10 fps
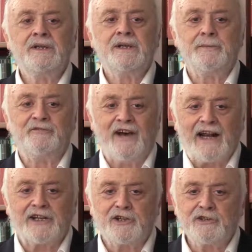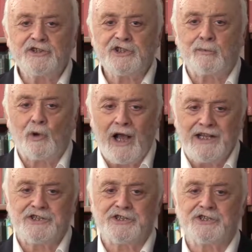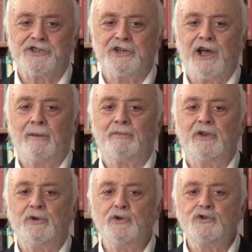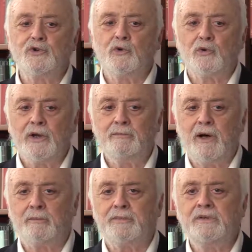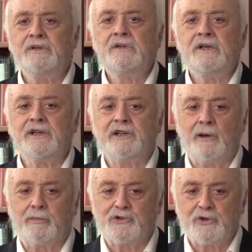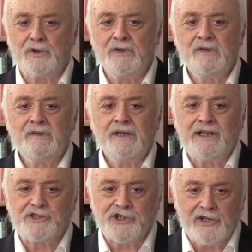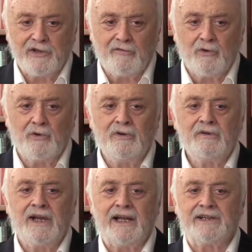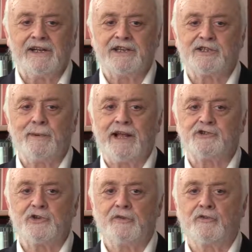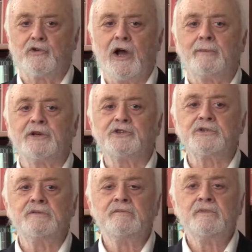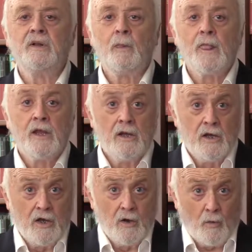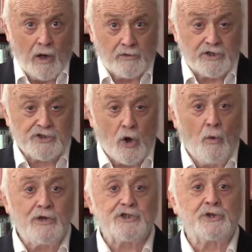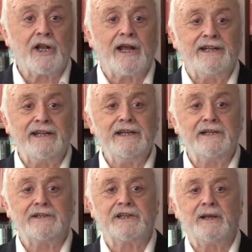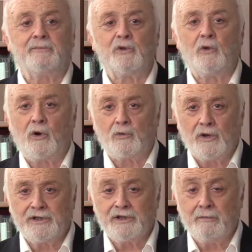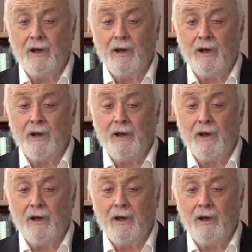Emphatic surprises atop the usual creep up in temperature, in sea level, and in expansion of the tropics. While it is always a good idea to keep the long run in